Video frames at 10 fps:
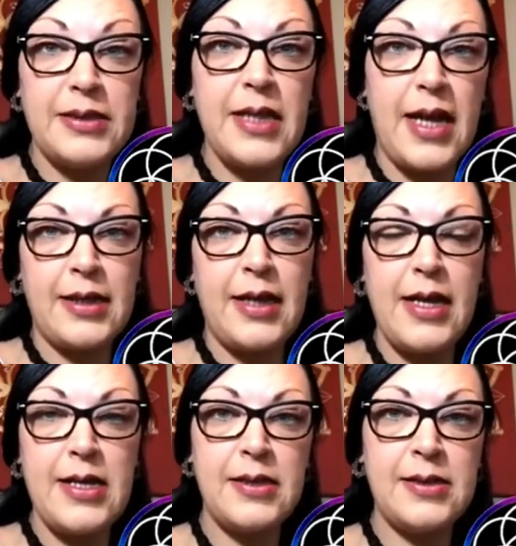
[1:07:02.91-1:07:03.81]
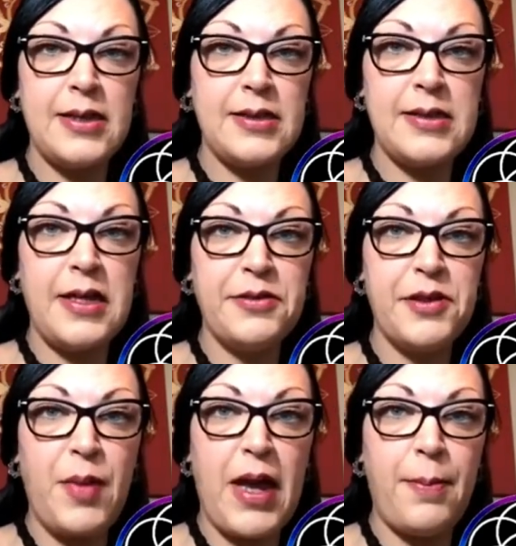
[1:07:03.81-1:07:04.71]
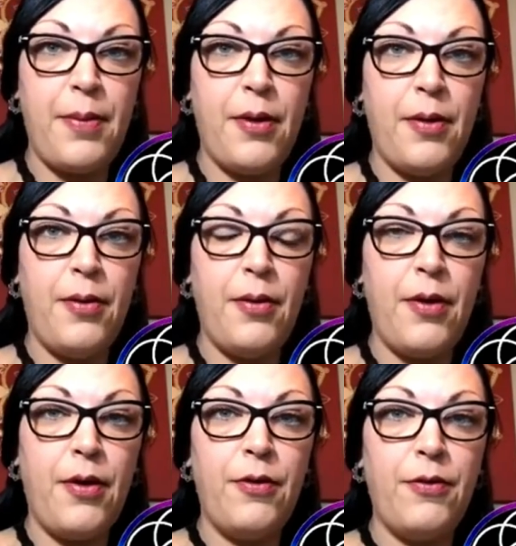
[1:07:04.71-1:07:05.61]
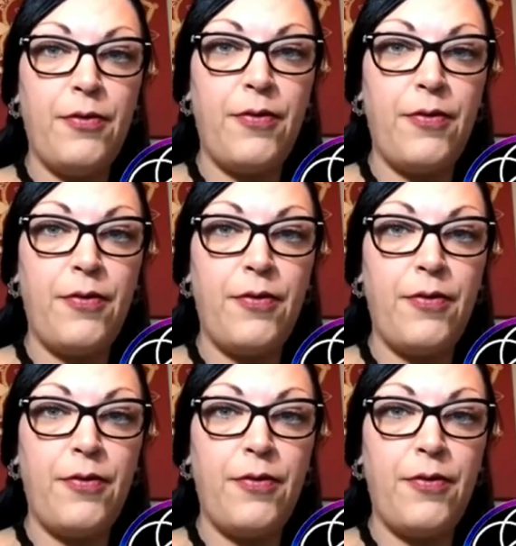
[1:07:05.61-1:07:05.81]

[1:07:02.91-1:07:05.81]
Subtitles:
techniques as salespeople of